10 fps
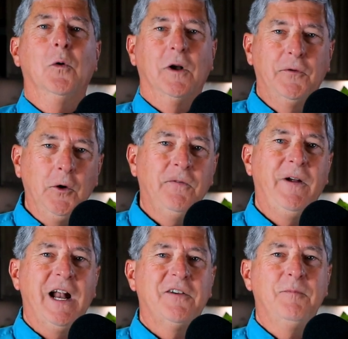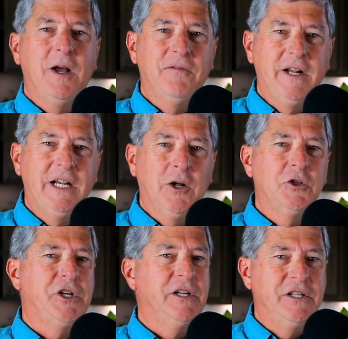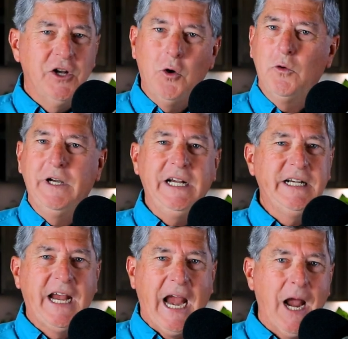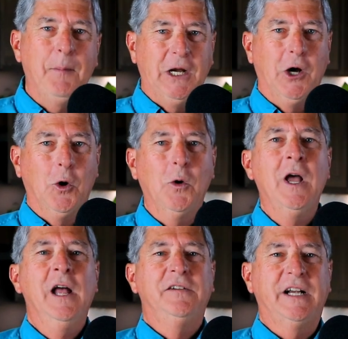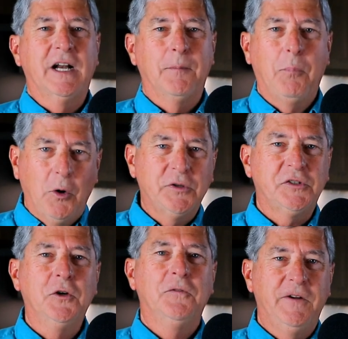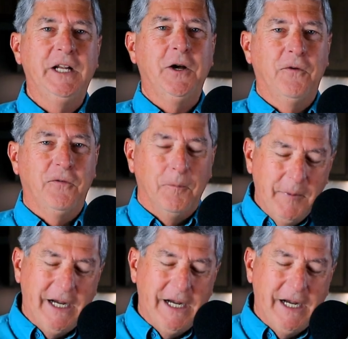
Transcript: Well, if you're a fan of my videos, you don't need Cameo to get a personal video from